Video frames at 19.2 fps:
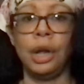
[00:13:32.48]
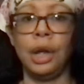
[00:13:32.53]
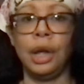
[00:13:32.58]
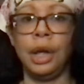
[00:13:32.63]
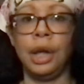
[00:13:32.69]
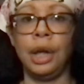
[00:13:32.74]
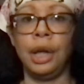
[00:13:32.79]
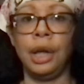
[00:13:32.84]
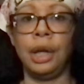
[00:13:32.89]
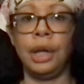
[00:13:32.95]

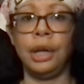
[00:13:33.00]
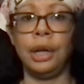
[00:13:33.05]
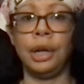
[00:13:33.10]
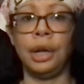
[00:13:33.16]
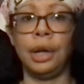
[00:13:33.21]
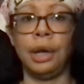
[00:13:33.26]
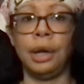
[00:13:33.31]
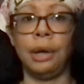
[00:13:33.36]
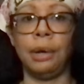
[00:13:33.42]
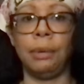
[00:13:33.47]

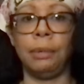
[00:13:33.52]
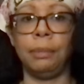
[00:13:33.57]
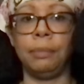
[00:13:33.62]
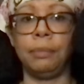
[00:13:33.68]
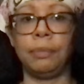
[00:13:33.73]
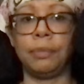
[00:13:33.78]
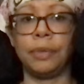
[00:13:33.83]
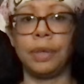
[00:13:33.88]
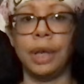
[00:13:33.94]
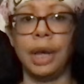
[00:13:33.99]

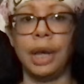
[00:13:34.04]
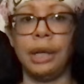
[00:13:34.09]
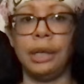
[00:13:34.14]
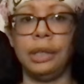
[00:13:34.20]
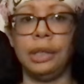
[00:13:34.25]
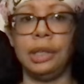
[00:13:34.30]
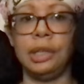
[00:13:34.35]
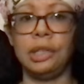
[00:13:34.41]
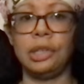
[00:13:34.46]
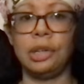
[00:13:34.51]
And at
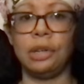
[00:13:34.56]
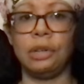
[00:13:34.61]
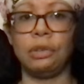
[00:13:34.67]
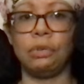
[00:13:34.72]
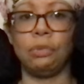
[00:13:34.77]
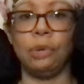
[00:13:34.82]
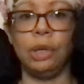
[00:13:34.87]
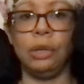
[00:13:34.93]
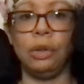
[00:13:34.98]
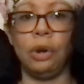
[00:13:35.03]
least
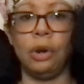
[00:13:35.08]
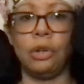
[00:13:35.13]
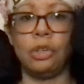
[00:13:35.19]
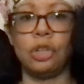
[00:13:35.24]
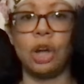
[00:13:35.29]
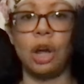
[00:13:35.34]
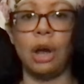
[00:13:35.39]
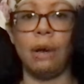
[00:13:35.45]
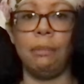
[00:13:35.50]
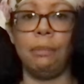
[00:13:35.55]
three
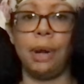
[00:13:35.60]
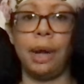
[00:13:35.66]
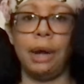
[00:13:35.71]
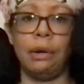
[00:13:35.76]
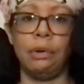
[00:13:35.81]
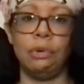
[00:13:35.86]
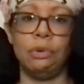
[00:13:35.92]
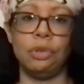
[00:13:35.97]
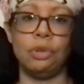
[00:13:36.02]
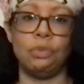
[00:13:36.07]
large
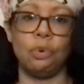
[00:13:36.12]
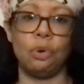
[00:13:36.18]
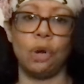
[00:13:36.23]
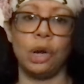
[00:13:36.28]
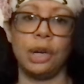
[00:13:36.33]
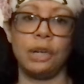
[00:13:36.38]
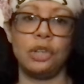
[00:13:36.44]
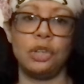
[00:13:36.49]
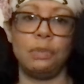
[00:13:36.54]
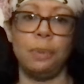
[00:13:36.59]
compounds were
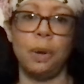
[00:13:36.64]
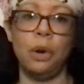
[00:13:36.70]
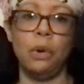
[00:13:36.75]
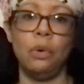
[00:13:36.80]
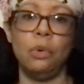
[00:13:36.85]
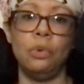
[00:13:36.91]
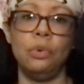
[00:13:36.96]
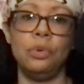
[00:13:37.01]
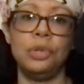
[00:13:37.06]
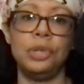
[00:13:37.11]

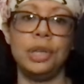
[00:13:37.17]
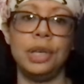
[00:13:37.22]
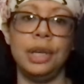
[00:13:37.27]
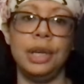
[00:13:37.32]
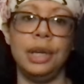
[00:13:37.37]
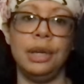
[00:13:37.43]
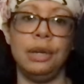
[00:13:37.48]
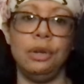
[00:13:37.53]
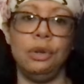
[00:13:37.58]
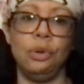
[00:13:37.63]
exposed
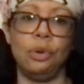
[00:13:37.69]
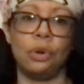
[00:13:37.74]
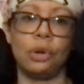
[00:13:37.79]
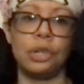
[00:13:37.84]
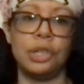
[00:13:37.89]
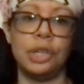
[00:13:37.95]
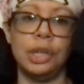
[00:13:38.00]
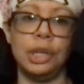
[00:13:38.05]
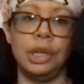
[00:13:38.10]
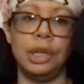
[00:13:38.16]
in New York
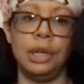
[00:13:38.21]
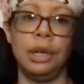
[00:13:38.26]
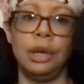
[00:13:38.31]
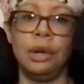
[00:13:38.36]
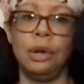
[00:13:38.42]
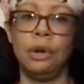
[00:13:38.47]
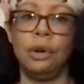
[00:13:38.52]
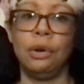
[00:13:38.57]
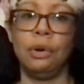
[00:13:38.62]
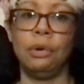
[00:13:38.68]
City,
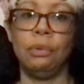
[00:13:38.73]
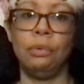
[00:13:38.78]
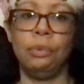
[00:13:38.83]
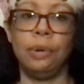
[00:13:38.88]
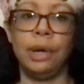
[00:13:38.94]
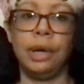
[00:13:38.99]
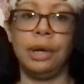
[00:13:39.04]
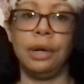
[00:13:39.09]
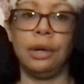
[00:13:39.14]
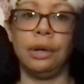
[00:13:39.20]

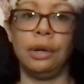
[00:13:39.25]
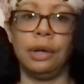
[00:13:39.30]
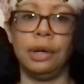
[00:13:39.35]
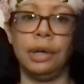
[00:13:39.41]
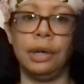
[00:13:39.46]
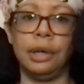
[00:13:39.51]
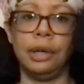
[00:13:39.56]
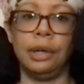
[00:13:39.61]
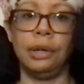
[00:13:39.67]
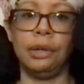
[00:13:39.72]

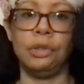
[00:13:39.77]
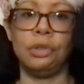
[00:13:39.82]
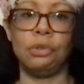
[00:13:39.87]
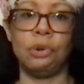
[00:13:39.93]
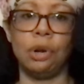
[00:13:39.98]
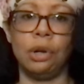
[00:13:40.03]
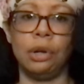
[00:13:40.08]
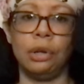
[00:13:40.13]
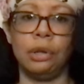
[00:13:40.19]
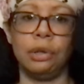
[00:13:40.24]
where
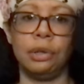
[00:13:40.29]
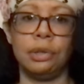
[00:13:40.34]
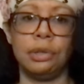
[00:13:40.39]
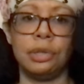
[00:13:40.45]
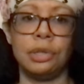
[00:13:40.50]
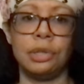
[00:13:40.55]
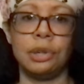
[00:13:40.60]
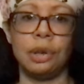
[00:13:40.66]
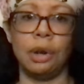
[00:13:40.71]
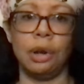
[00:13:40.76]

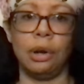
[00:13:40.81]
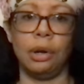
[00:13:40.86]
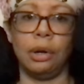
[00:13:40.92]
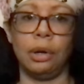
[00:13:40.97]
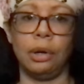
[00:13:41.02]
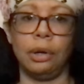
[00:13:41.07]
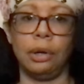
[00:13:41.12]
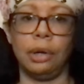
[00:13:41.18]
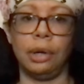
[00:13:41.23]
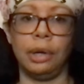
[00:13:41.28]
drugs
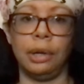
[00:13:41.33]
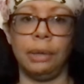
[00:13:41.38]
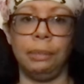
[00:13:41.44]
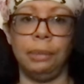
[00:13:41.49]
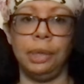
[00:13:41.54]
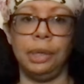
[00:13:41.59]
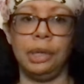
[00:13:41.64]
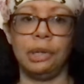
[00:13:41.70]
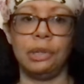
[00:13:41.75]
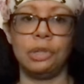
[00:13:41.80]
are
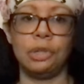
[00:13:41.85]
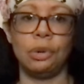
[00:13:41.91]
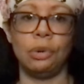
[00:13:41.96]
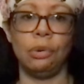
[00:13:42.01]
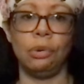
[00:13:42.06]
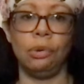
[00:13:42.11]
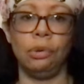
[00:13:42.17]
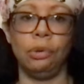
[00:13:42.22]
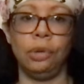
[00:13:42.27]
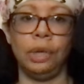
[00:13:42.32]
being
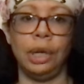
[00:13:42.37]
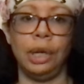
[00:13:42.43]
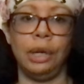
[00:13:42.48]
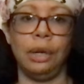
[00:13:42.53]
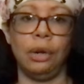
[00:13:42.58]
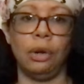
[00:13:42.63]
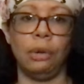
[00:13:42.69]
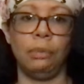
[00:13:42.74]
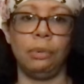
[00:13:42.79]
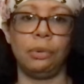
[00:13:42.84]
sold and
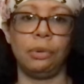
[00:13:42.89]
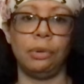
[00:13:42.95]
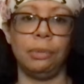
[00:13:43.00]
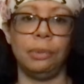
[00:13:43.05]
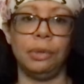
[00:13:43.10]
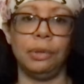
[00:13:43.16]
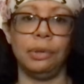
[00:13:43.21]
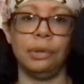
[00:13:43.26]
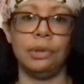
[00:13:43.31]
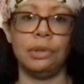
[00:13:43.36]
armed
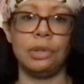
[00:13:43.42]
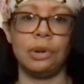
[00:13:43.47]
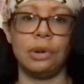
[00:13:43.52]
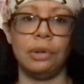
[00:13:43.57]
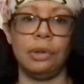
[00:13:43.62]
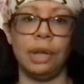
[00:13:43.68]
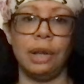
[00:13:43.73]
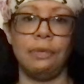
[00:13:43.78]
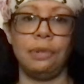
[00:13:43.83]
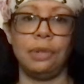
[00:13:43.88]
criminals
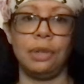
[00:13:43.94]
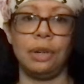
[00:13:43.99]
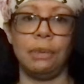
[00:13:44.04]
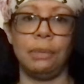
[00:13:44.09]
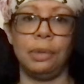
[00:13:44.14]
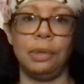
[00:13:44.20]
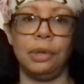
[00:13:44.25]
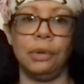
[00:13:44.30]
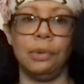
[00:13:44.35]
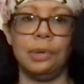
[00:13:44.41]
are left to
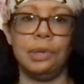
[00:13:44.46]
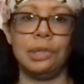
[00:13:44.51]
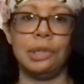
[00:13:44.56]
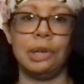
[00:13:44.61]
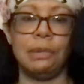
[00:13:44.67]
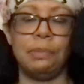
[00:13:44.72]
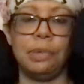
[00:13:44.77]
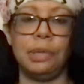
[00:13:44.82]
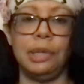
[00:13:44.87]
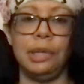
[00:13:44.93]
come and go as
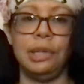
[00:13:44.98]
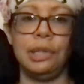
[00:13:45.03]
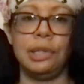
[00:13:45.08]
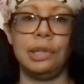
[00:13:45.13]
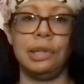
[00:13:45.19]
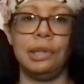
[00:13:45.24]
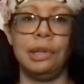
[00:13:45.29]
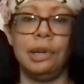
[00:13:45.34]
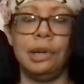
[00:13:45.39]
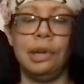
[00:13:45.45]
they please.
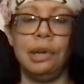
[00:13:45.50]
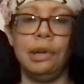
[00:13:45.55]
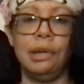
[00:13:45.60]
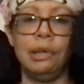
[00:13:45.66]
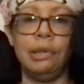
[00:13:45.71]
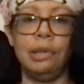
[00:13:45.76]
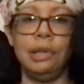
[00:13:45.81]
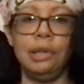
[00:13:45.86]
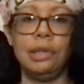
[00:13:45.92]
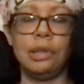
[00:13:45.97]
And
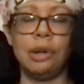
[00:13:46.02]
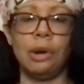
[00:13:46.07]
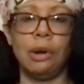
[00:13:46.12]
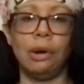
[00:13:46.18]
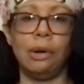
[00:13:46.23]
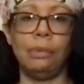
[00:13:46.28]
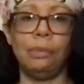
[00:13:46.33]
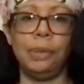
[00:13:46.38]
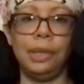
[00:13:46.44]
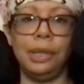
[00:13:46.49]
these
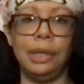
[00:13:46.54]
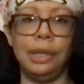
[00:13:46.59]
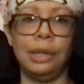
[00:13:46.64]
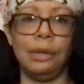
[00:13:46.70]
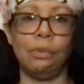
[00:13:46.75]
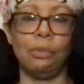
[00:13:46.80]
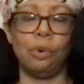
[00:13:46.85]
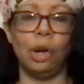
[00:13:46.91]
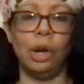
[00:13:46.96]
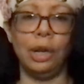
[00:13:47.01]
are
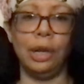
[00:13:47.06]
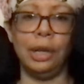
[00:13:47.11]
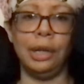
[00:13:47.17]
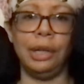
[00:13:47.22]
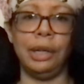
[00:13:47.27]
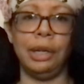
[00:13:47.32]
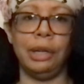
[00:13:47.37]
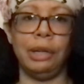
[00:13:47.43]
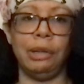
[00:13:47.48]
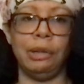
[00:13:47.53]
being
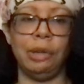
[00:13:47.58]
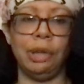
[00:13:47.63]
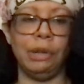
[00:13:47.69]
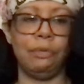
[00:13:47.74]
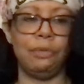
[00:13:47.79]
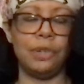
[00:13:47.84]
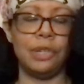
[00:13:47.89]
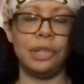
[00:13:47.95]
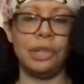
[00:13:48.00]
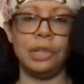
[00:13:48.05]
run
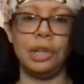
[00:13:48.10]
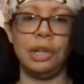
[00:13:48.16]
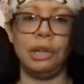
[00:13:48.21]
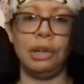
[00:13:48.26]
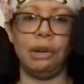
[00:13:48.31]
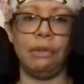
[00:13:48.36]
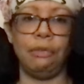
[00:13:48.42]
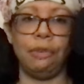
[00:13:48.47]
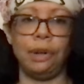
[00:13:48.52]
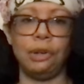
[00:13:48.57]
and
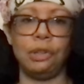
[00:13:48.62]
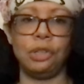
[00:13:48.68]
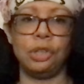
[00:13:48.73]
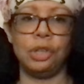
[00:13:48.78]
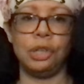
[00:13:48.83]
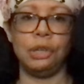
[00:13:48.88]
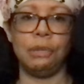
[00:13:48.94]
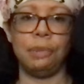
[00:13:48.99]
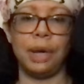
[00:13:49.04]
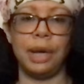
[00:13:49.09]
facilitated and
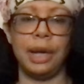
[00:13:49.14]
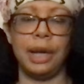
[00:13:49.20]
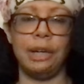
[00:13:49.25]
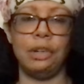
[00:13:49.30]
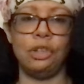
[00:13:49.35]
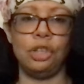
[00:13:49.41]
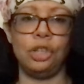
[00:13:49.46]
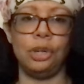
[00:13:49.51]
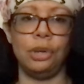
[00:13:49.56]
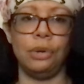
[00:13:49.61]
functioned by
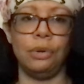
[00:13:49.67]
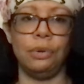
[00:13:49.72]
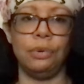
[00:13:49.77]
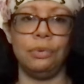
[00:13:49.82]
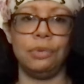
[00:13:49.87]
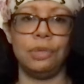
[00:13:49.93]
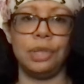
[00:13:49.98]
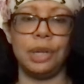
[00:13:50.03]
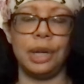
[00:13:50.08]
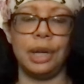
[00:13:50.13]

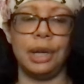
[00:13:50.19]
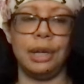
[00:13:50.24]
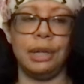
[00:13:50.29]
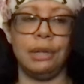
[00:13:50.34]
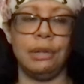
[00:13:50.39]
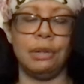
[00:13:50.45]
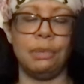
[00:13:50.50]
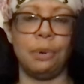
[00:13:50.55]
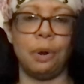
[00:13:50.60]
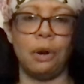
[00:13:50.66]
NGOs
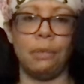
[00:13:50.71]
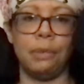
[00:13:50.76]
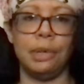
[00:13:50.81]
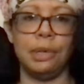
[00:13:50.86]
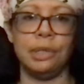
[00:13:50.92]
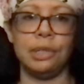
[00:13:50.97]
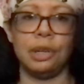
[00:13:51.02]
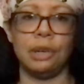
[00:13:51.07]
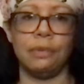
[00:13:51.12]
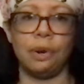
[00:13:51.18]
and
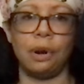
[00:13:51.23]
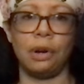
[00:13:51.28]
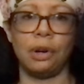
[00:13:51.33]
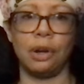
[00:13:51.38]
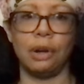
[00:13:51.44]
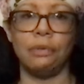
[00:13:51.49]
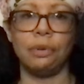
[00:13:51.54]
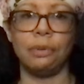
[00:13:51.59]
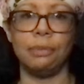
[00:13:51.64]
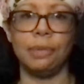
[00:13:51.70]
departments of our
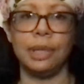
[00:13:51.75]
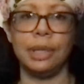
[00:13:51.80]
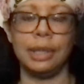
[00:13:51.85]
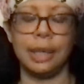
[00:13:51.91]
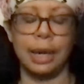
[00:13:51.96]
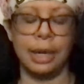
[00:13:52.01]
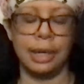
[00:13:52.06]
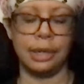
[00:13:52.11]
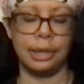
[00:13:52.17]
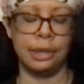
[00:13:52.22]
government,
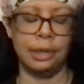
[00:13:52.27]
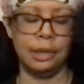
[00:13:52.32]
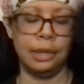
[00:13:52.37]
like,